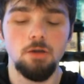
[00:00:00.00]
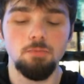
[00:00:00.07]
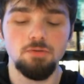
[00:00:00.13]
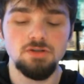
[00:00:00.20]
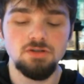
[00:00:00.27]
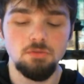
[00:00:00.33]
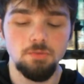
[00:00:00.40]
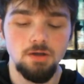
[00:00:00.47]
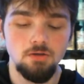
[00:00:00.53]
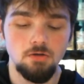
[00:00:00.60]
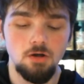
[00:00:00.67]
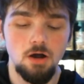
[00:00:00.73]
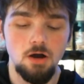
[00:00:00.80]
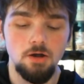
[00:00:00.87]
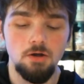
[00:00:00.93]
please don't be a
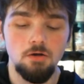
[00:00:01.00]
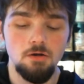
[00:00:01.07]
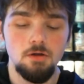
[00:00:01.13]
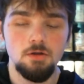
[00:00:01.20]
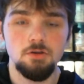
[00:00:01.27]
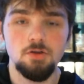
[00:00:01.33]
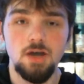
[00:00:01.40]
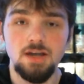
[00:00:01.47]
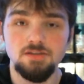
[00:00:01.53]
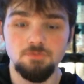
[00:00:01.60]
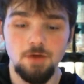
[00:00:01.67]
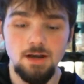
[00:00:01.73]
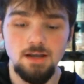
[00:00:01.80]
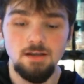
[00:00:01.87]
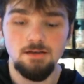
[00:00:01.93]
Lucario. You guys
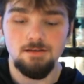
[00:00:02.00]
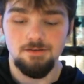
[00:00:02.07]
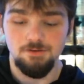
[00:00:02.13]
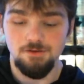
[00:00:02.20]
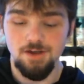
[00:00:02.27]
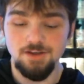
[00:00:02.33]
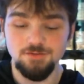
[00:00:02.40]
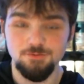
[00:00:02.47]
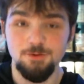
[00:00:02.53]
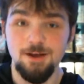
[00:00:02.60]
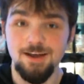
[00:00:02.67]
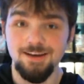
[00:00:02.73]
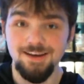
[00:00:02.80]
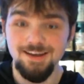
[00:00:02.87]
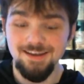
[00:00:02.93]
ready? Are you guys
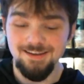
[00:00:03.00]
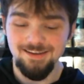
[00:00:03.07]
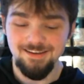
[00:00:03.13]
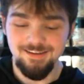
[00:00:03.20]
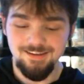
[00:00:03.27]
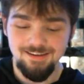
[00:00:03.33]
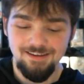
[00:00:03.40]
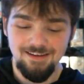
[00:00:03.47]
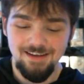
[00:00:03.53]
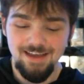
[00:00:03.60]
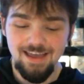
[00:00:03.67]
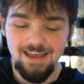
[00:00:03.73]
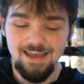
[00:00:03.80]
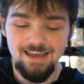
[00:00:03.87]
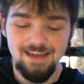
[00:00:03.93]
ready?
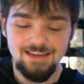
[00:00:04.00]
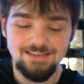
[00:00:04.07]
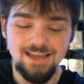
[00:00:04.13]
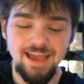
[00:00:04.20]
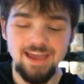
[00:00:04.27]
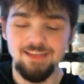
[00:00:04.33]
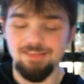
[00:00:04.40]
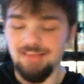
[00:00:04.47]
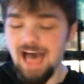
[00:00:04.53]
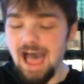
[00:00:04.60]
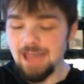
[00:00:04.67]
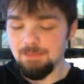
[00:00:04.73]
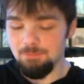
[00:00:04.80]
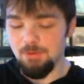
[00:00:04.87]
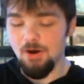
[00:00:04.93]
It is a
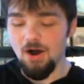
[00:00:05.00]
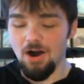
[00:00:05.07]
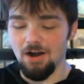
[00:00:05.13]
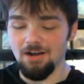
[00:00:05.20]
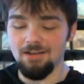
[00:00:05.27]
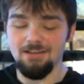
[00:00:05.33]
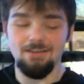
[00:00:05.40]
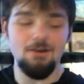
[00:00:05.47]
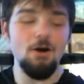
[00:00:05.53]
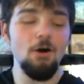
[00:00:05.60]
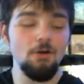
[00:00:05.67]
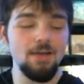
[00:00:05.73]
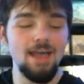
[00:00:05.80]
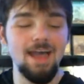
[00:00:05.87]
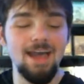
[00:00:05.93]
Liepard.
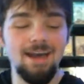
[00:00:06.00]
Okay,